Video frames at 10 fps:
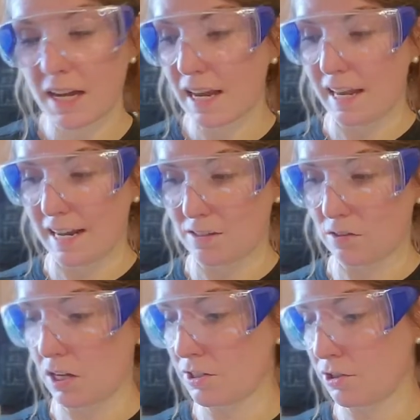It has a
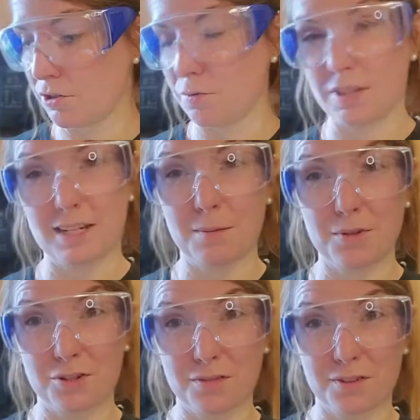lot to do with the
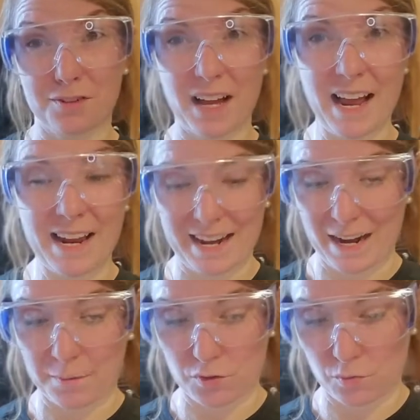temperature of your lye and how
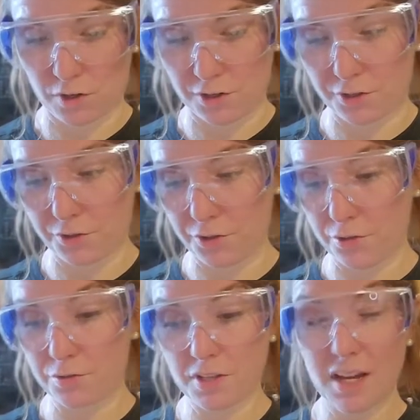much water you
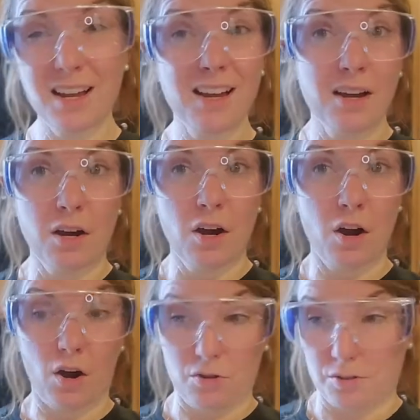use.
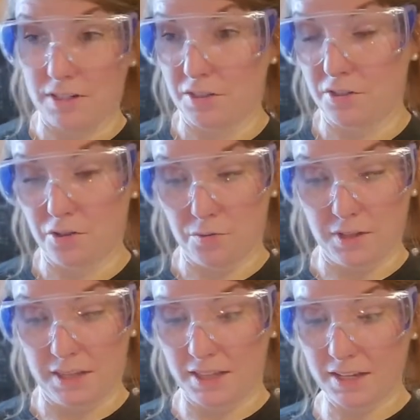Also has to do
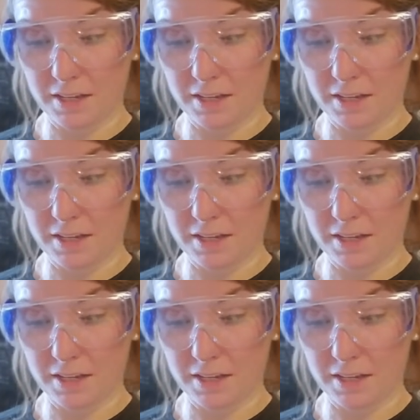with